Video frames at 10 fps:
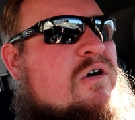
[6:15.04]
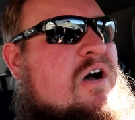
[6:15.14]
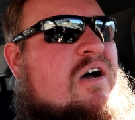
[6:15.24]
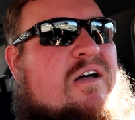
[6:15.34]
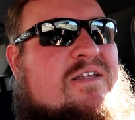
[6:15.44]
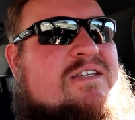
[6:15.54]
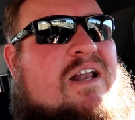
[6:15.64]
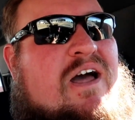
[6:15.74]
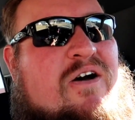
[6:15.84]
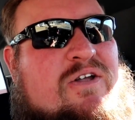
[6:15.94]
That's
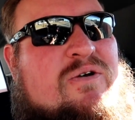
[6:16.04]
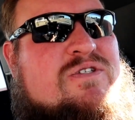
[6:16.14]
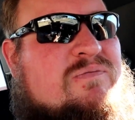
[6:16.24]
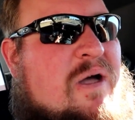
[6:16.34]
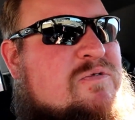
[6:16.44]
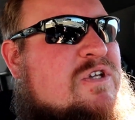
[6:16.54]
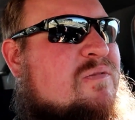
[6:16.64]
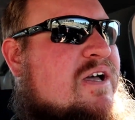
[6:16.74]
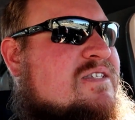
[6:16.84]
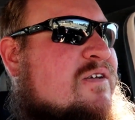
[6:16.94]
kind of how it goes sometimes when
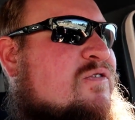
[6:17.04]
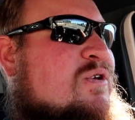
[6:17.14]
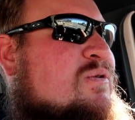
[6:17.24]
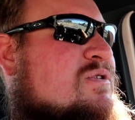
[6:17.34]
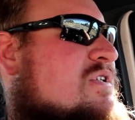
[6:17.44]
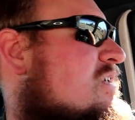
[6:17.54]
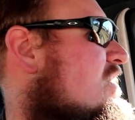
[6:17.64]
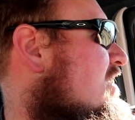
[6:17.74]
you buy stuff used.